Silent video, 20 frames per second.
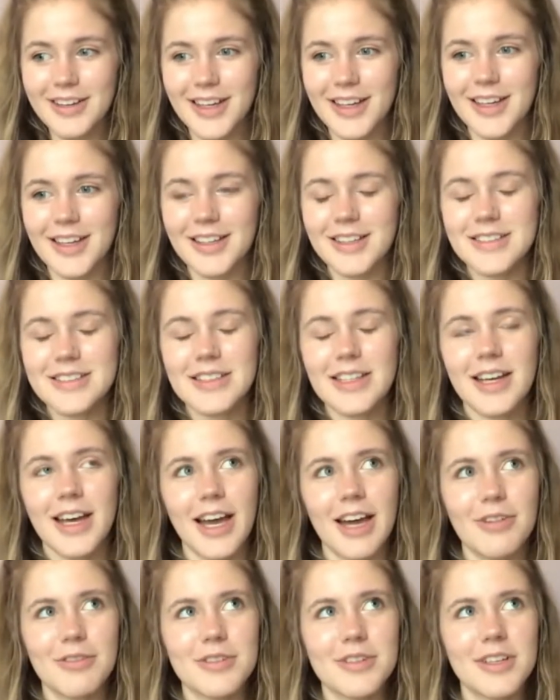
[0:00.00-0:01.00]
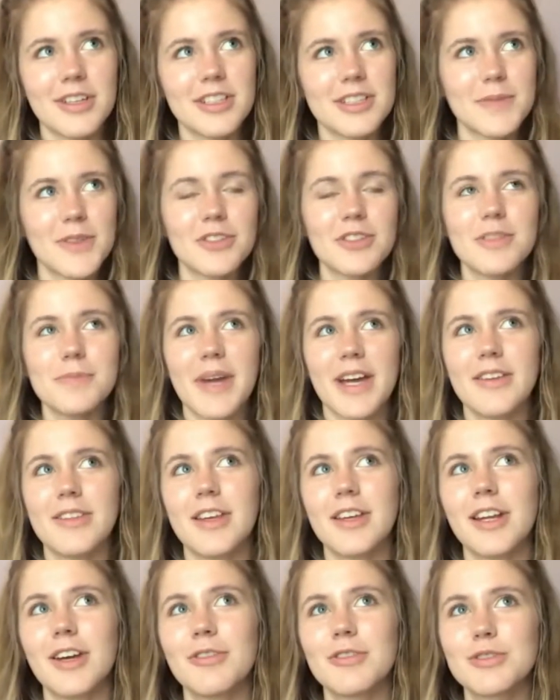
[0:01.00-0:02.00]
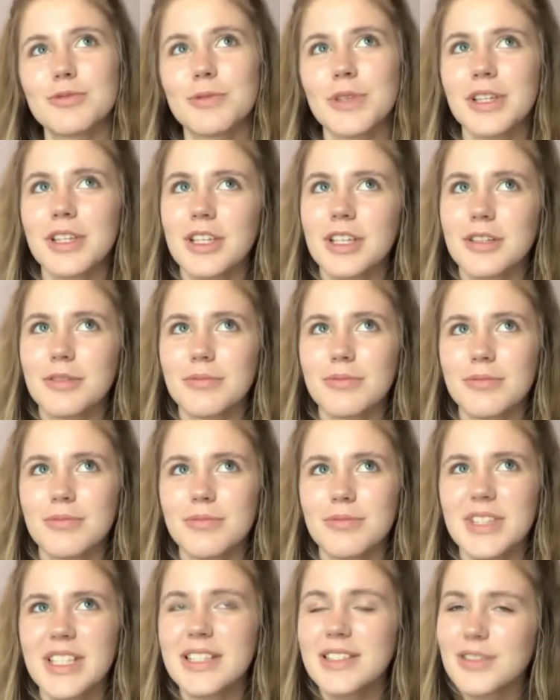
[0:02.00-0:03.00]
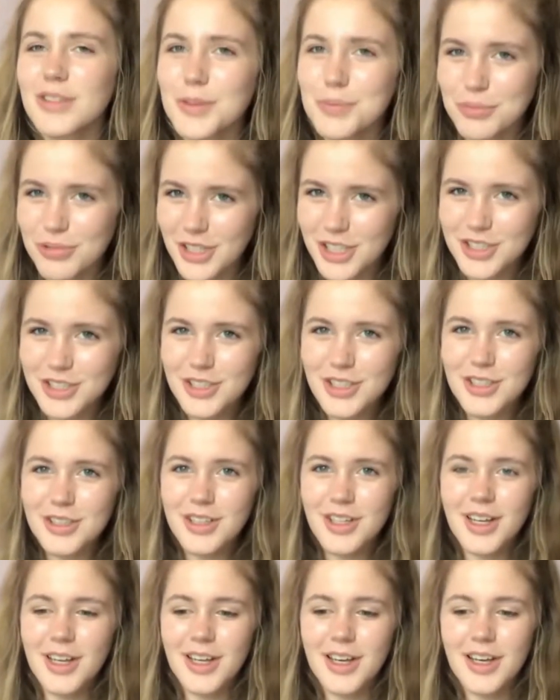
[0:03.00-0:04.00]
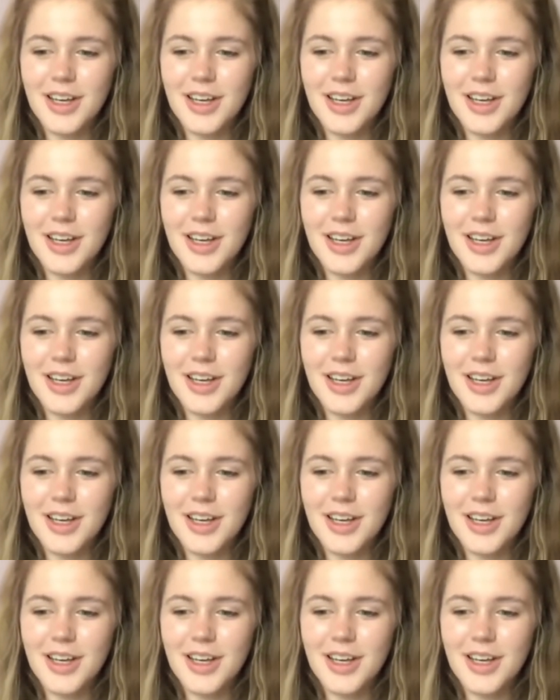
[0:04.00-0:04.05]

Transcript: okay, because especially back then, I was really easily pressured,